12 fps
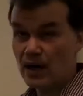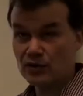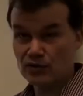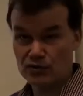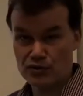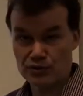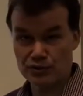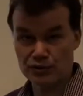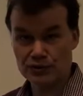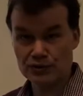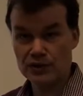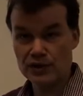how to choose
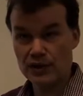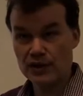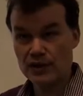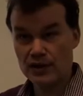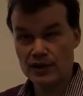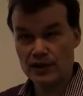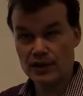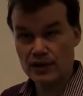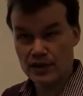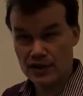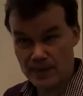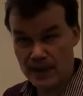
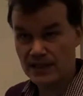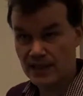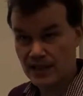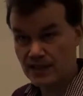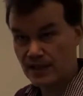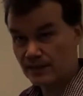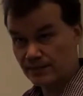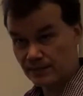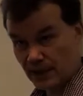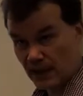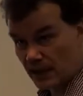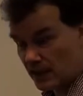this base station
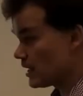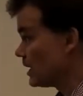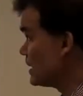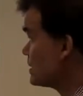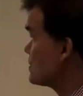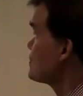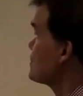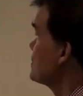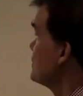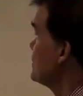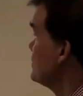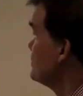at the cell edge.
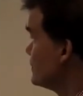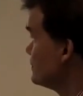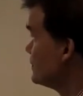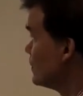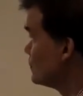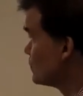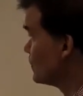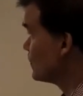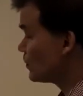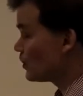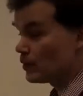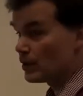Also,
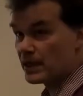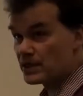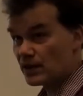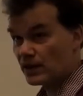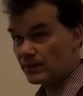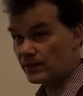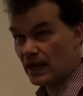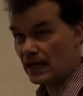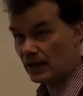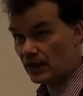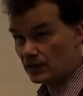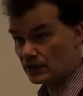not only based on the
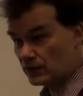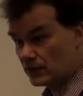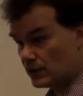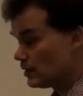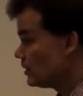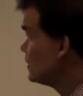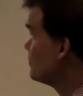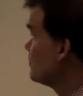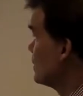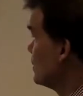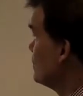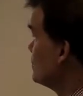path loss,
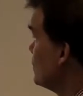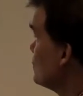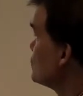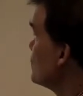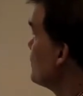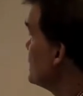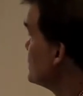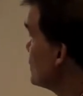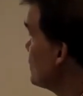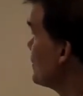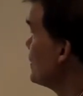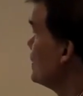but also based
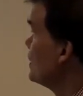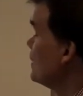on